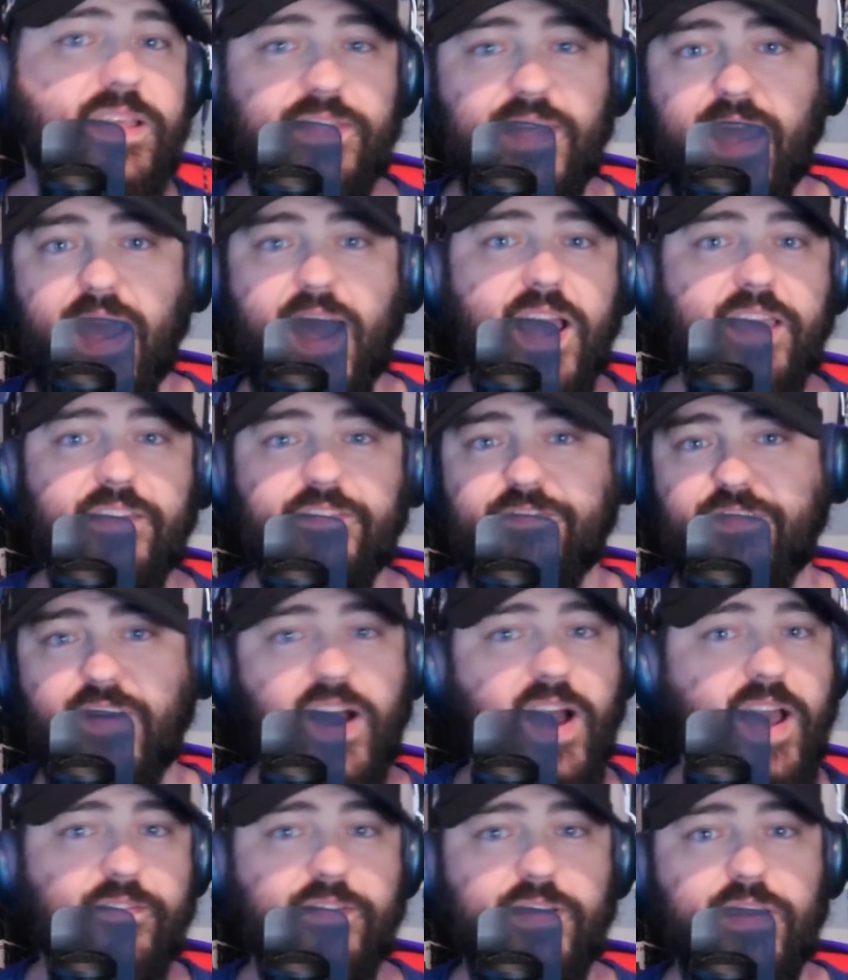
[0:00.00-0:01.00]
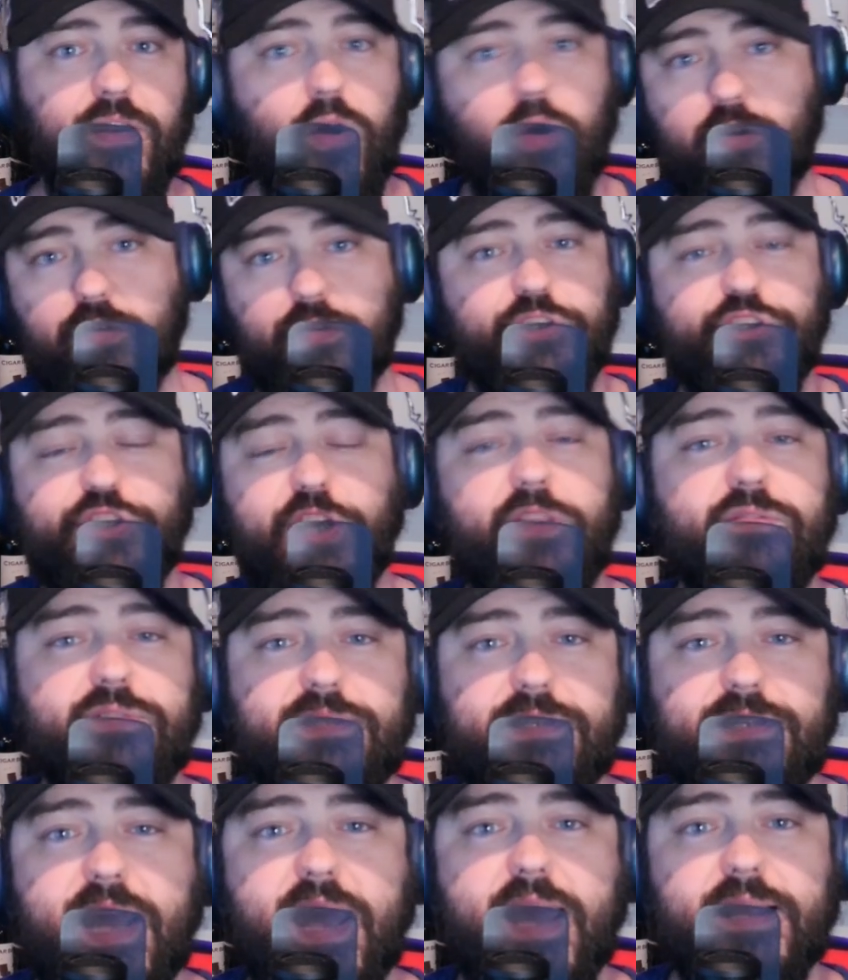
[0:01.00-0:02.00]
They high-five and hold each
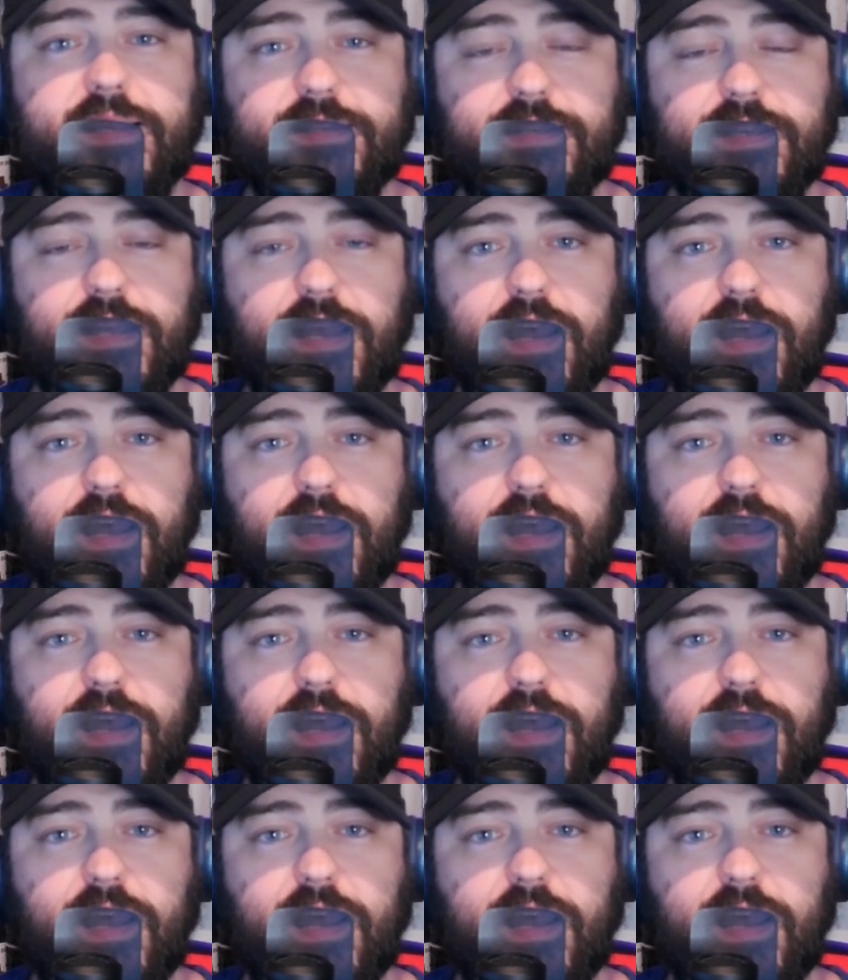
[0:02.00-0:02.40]
other's dicks.